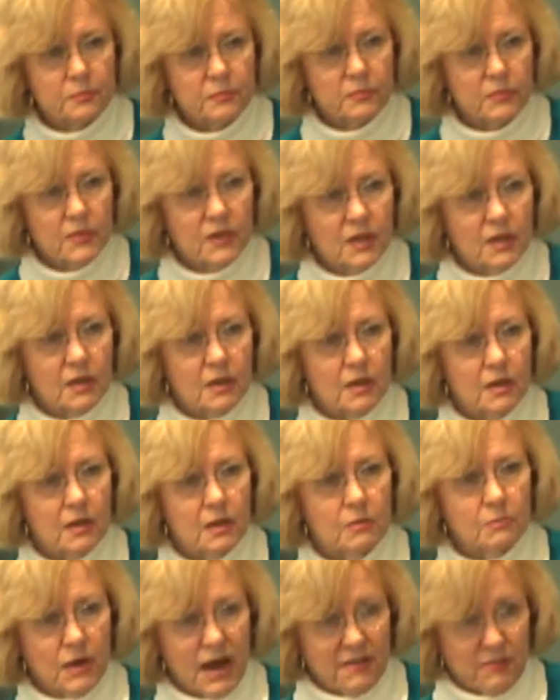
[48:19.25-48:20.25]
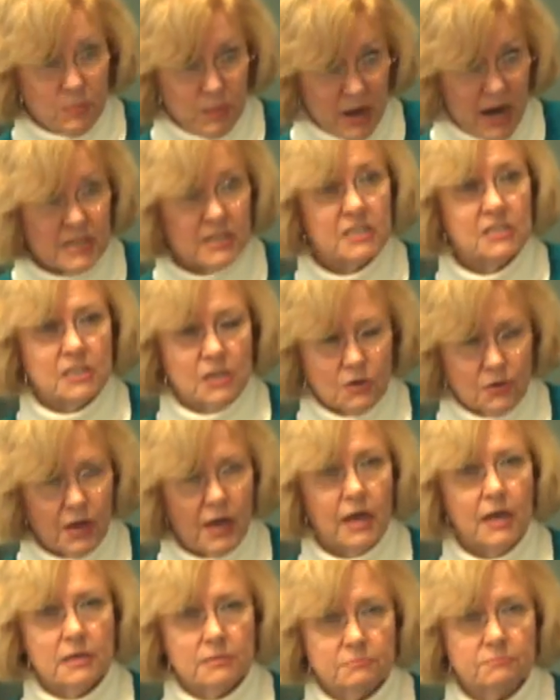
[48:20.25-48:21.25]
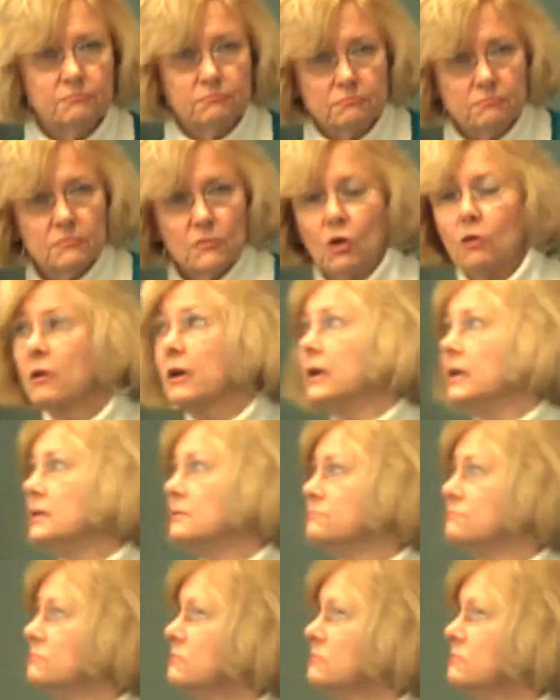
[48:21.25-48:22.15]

Private practice. Private practice? Okay. Alrighty.